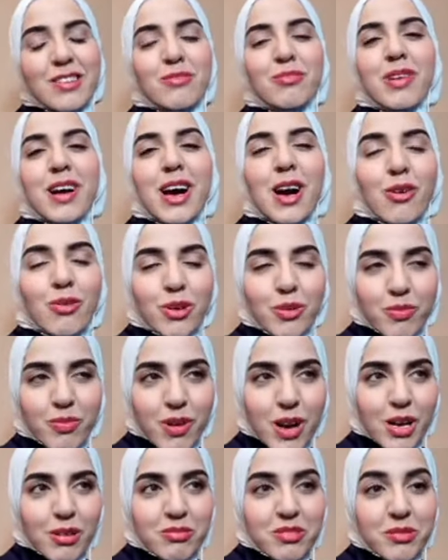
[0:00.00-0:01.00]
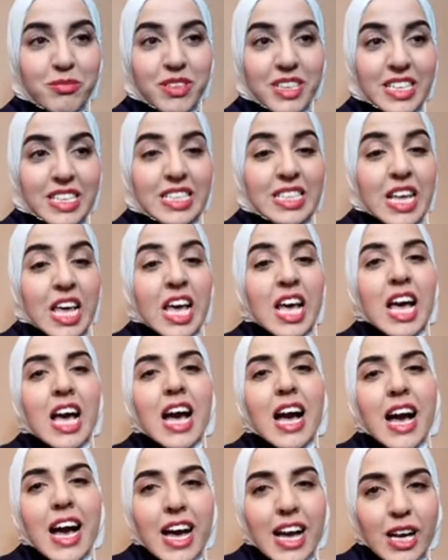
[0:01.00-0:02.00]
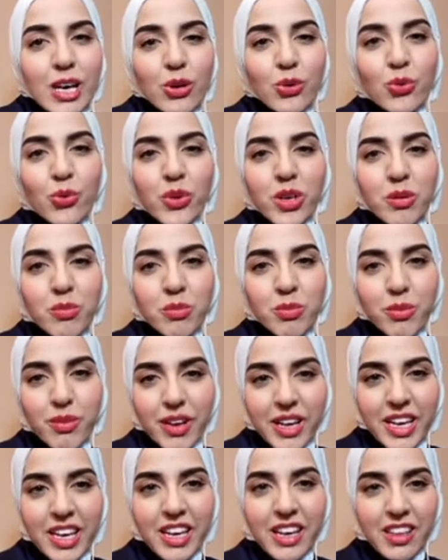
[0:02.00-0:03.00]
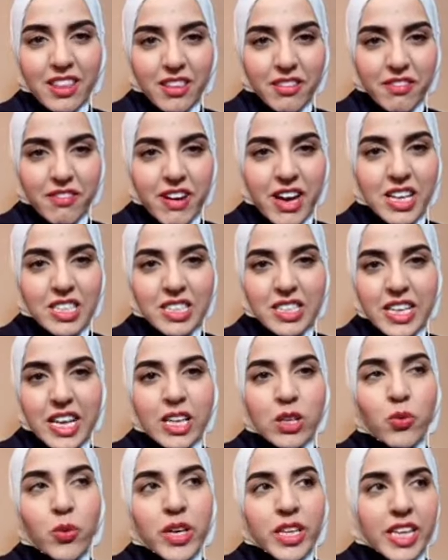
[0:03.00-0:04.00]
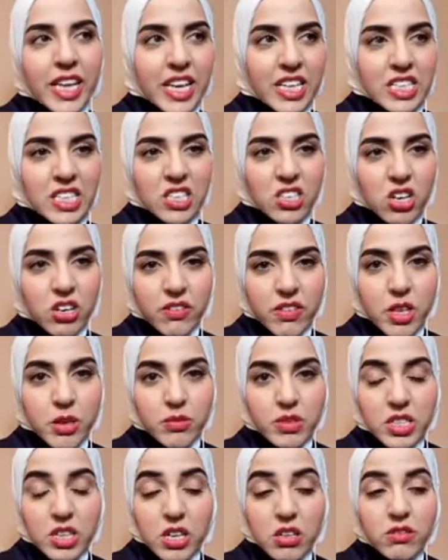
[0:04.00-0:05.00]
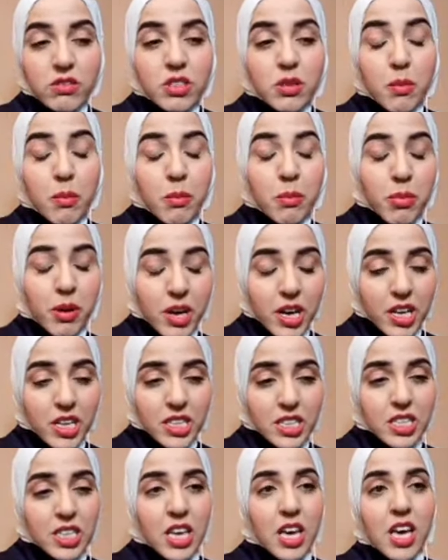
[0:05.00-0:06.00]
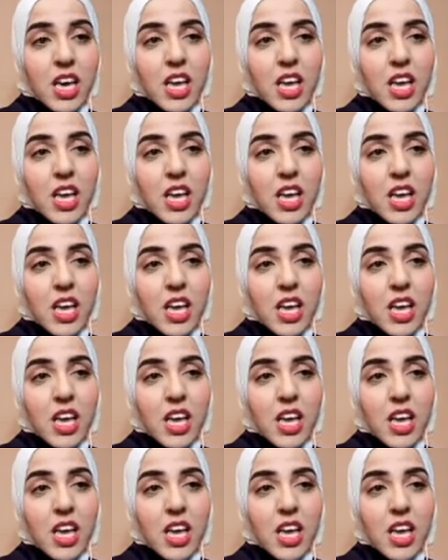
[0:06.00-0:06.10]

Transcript: but our problem is how we break the fast anyone can starve themselves but